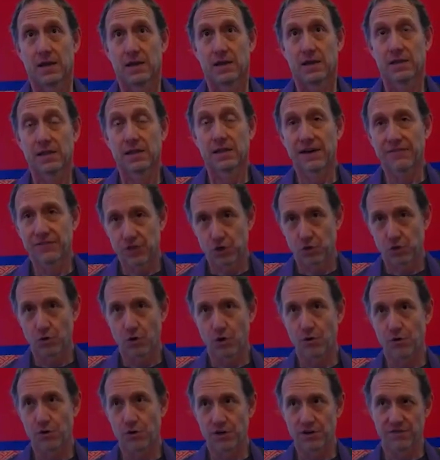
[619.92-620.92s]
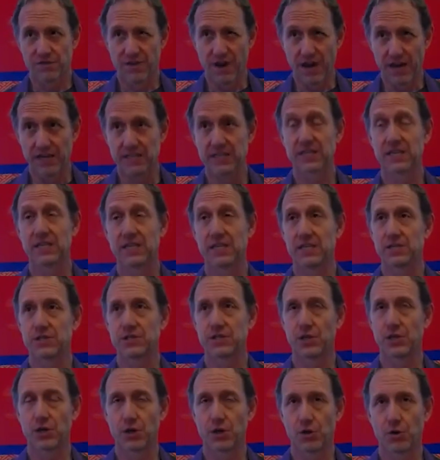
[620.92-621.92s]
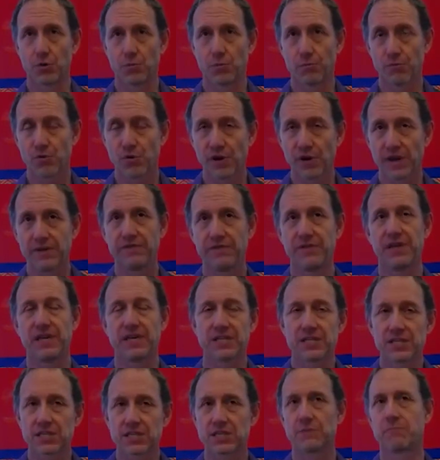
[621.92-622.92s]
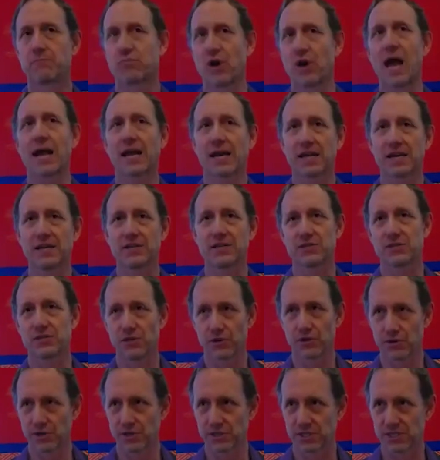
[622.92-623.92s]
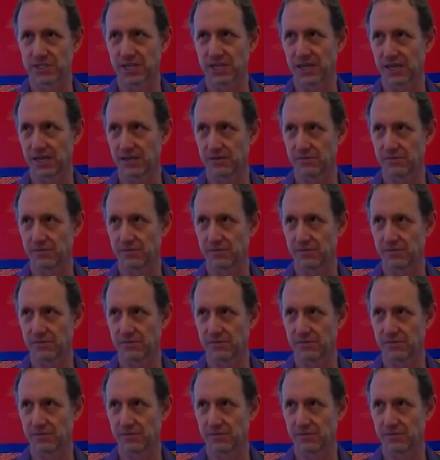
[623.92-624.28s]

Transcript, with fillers: left to our own devices, you know, previous to practice, you could say.